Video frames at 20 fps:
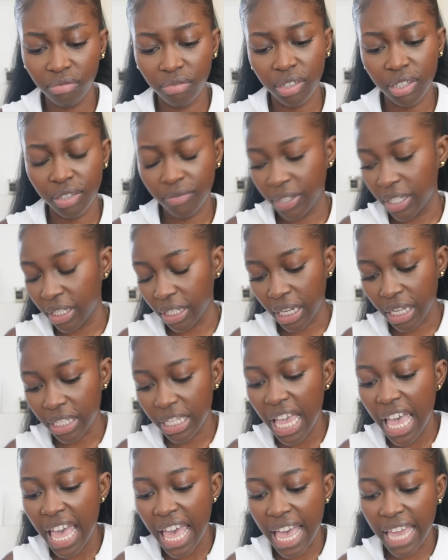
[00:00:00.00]
it's really nice.
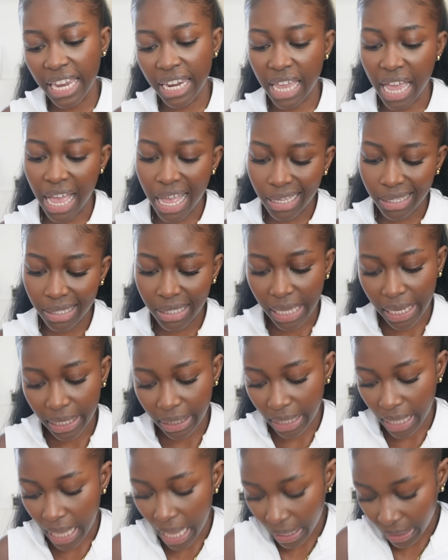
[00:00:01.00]
And it has like,
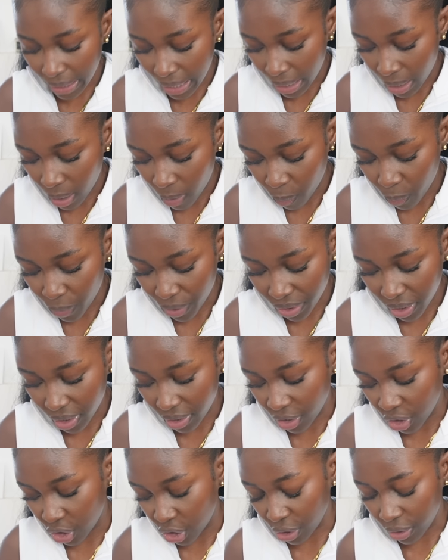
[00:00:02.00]
they, they come with
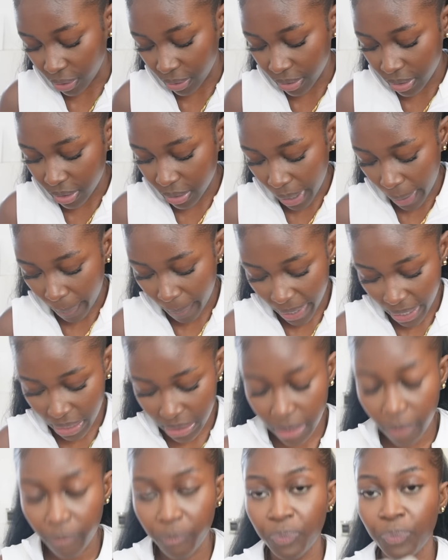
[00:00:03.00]
initials. So I
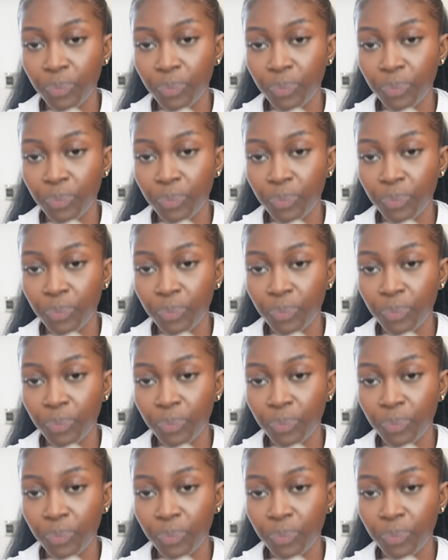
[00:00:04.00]
picked